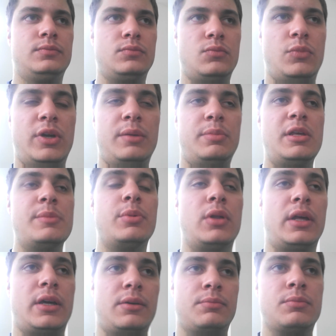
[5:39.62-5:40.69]
we had people,
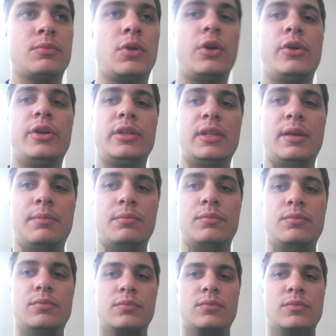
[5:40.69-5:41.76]
like, hurting them,
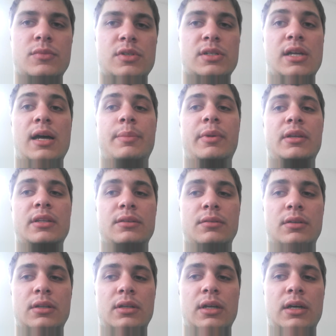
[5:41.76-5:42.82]
stopping
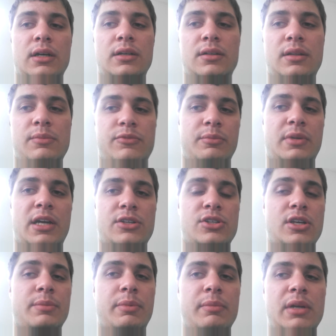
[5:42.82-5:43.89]
them from
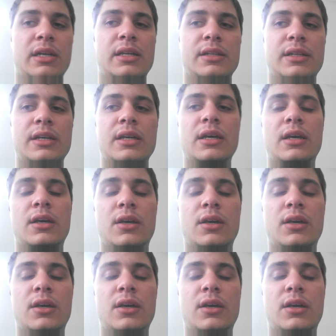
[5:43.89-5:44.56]
catching up immediately.